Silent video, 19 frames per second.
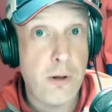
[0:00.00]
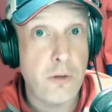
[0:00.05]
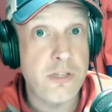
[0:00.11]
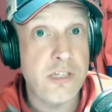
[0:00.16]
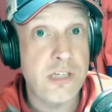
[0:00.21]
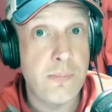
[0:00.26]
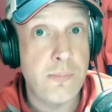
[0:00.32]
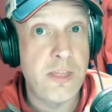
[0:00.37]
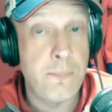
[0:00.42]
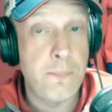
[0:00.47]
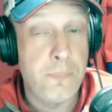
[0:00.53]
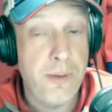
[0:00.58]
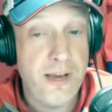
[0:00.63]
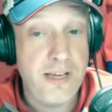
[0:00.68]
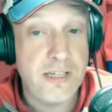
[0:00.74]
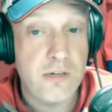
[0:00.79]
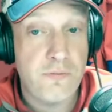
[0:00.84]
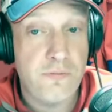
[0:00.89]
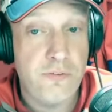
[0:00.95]
about some of the
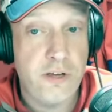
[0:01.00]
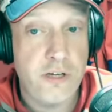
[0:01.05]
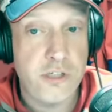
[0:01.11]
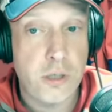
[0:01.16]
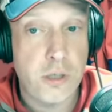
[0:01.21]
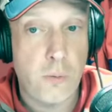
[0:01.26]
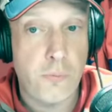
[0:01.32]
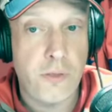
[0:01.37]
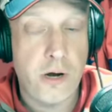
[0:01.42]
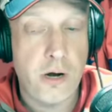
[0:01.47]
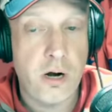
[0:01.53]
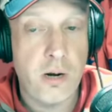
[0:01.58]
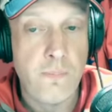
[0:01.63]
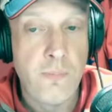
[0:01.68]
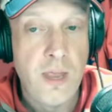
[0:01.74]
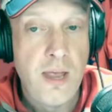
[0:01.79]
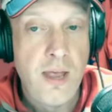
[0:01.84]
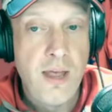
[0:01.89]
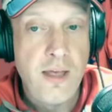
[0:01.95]
biggest fish out
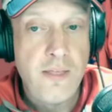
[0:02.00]
there.